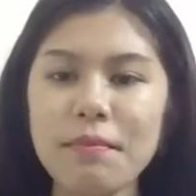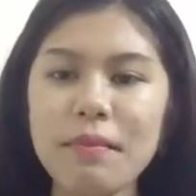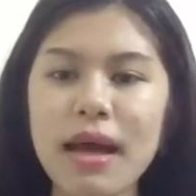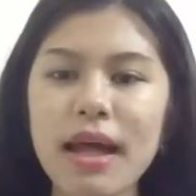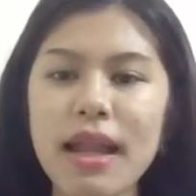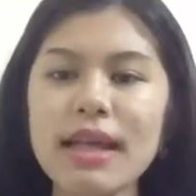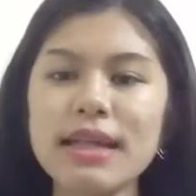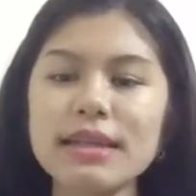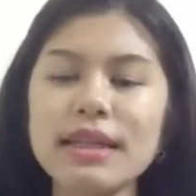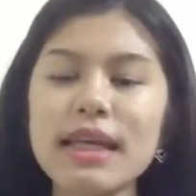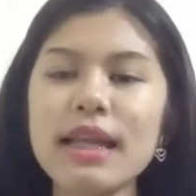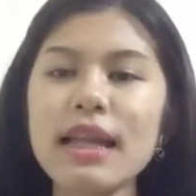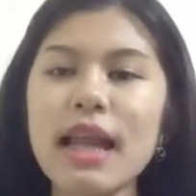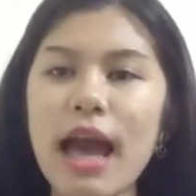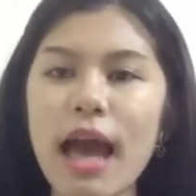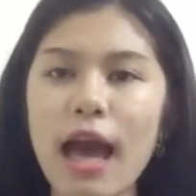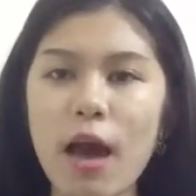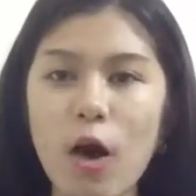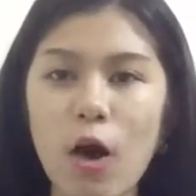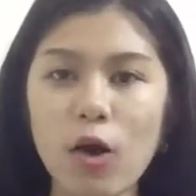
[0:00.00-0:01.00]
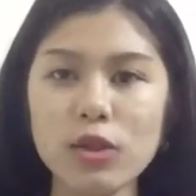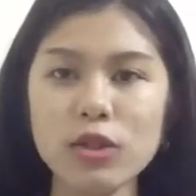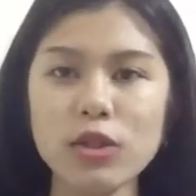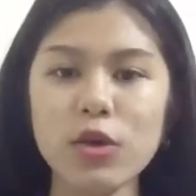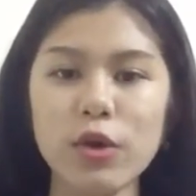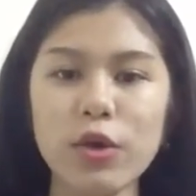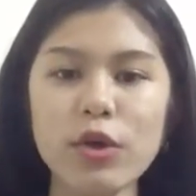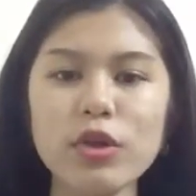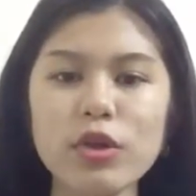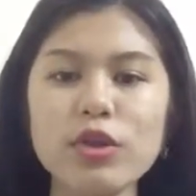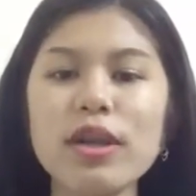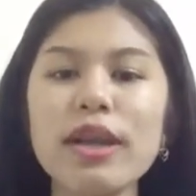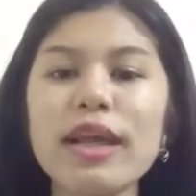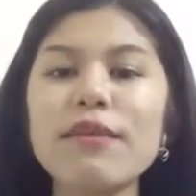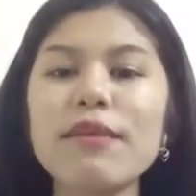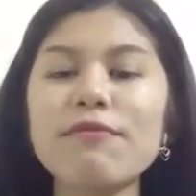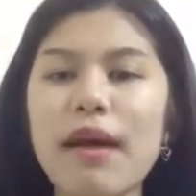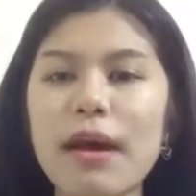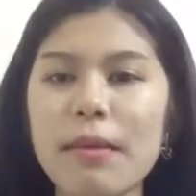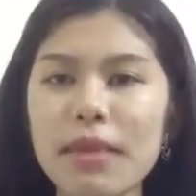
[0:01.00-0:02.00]
Malaysians are also
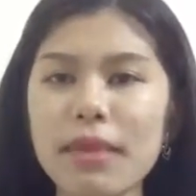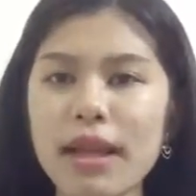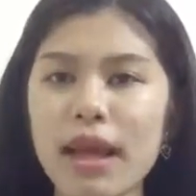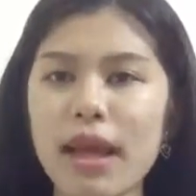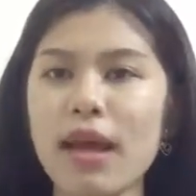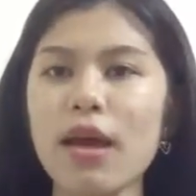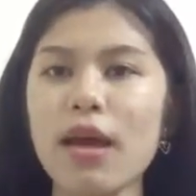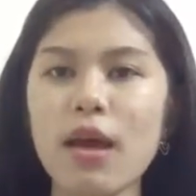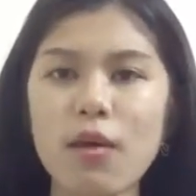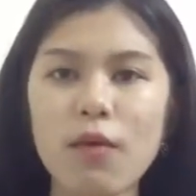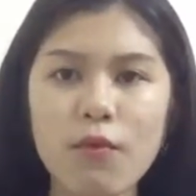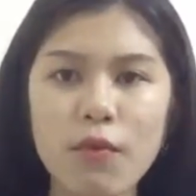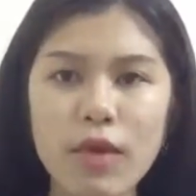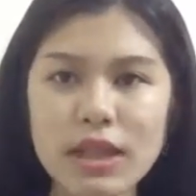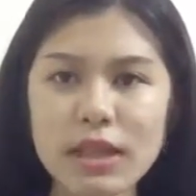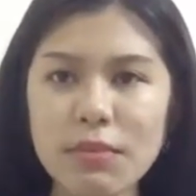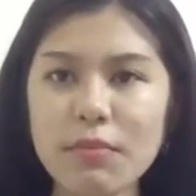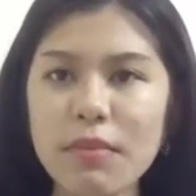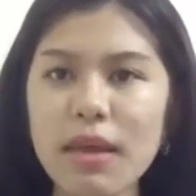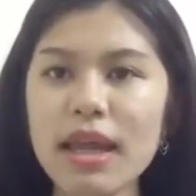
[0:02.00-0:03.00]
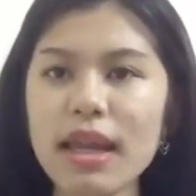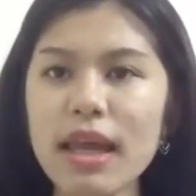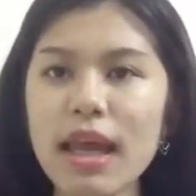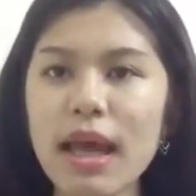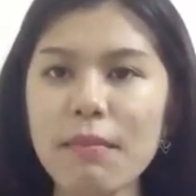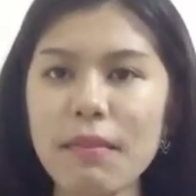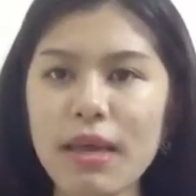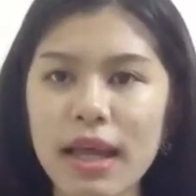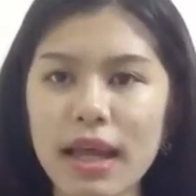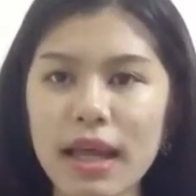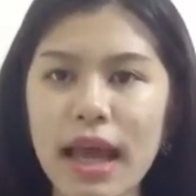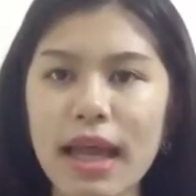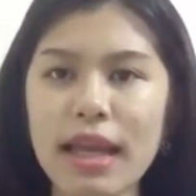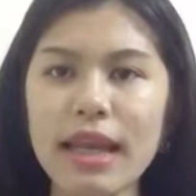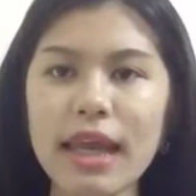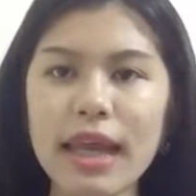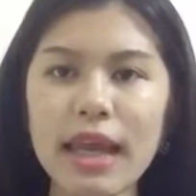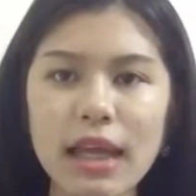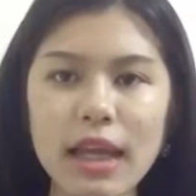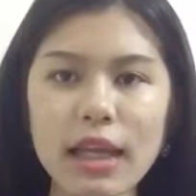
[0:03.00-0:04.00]
usually familiar with many
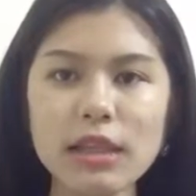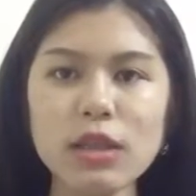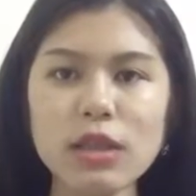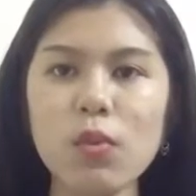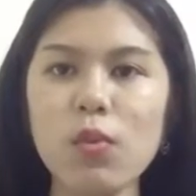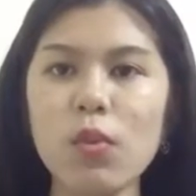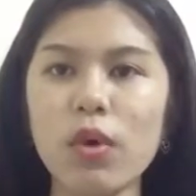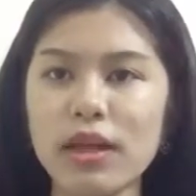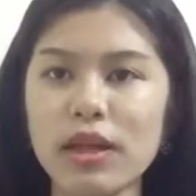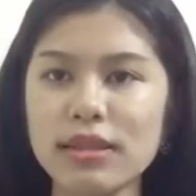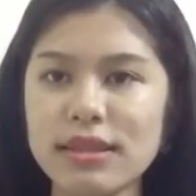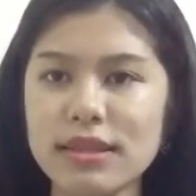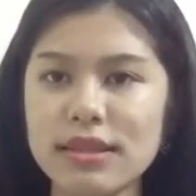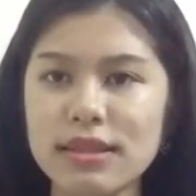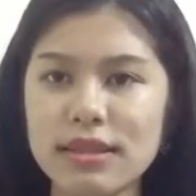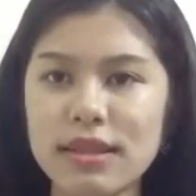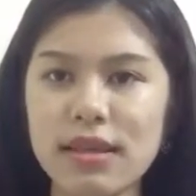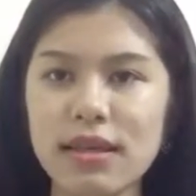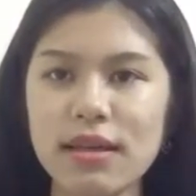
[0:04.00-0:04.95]
American English words.